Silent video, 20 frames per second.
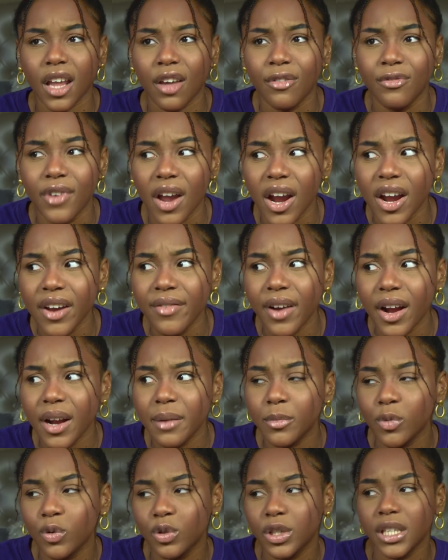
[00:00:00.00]

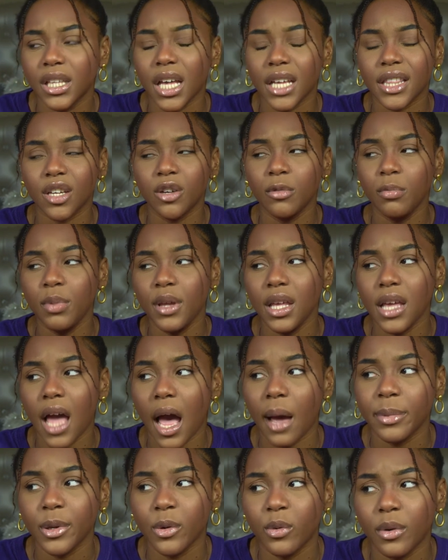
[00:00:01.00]
Very moody. Like they'll be
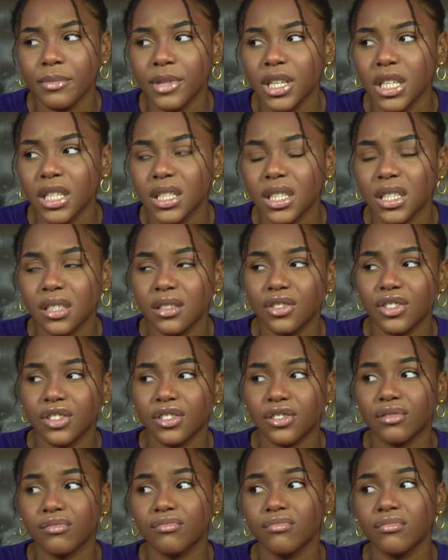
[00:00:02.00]
happy 1 minute and then
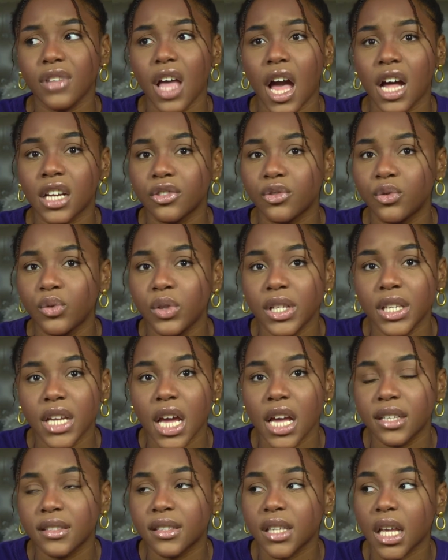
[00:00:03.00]
just attitude the
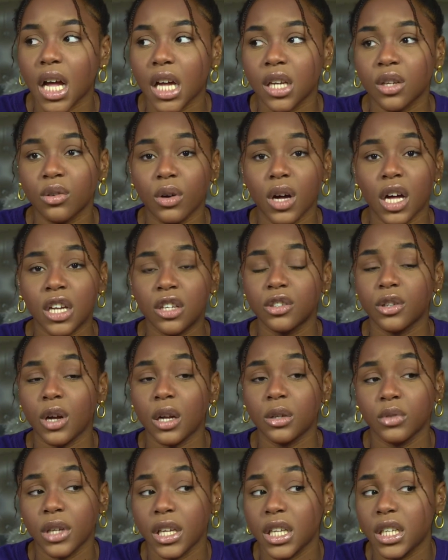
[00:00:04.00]
next. Like I
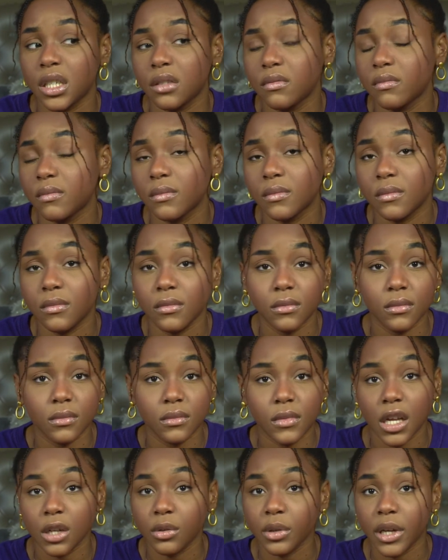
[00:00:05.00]
don't get it.
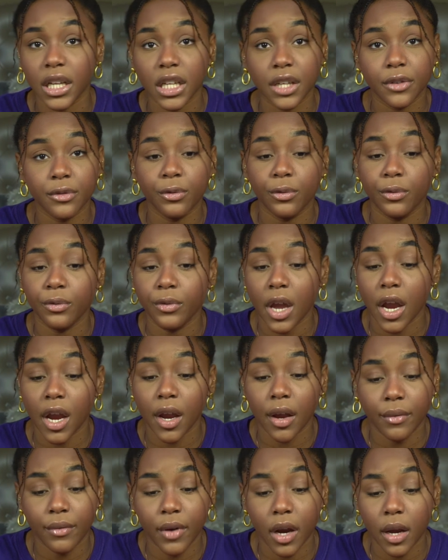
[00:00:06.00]
I don't get it.
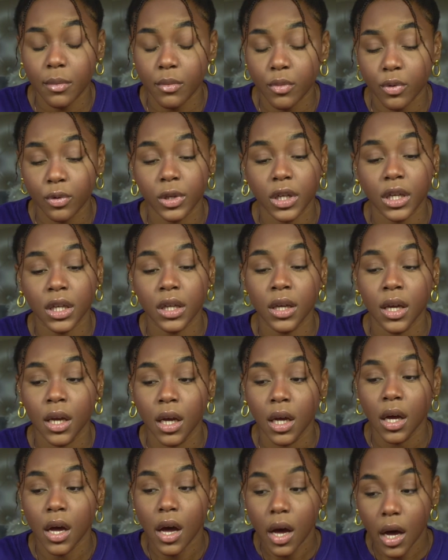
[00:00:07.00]
Very moody.
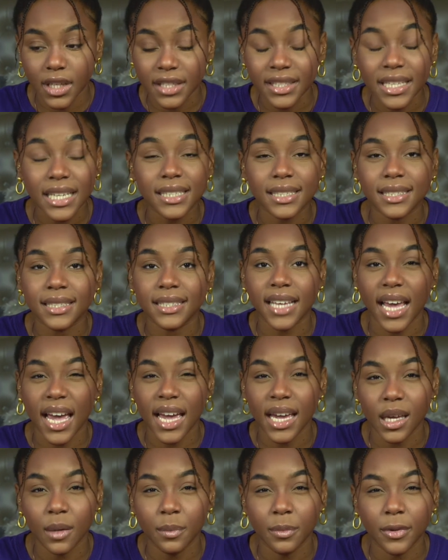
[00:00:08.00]
And they
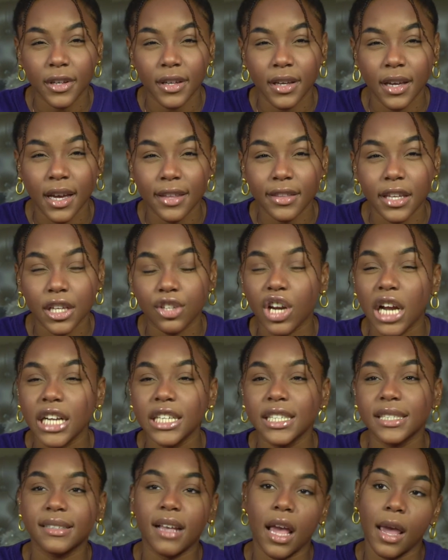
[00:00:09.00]
escape. They try
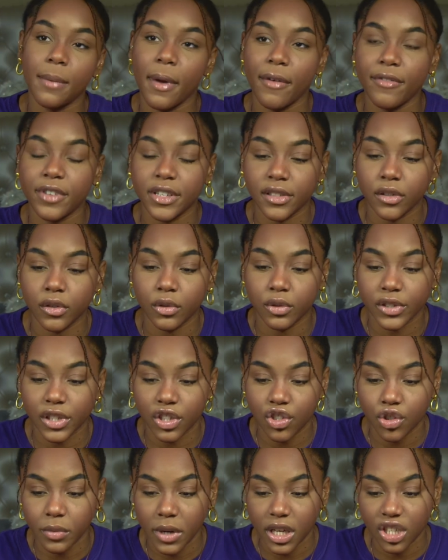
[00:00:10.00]
to escape every single
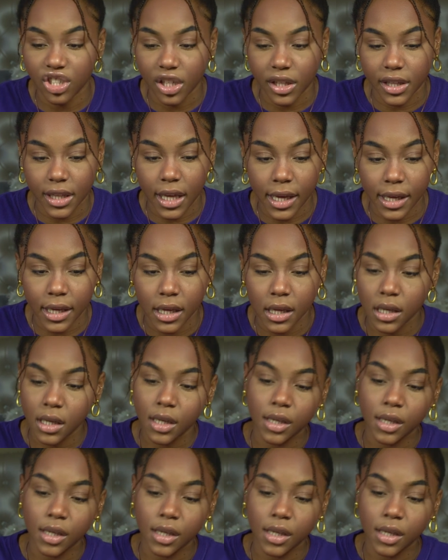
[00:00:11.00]
situation. Like